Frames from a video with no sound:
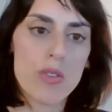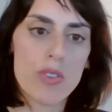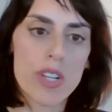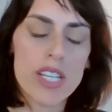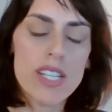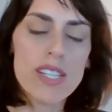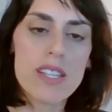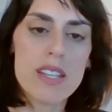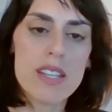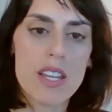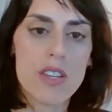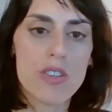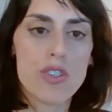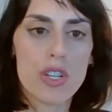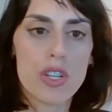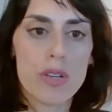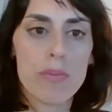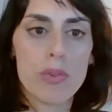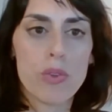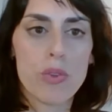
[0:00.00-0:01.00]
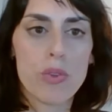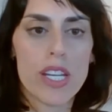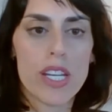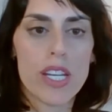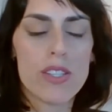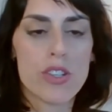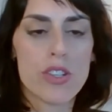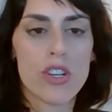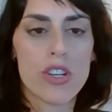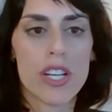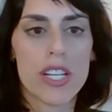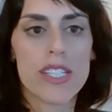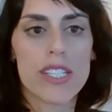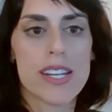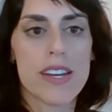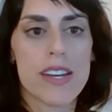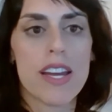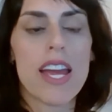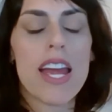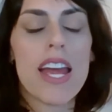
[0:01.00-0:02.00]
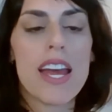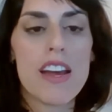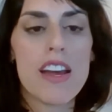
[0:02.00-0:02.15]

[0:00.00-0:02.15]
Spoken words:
risk that your employees are going to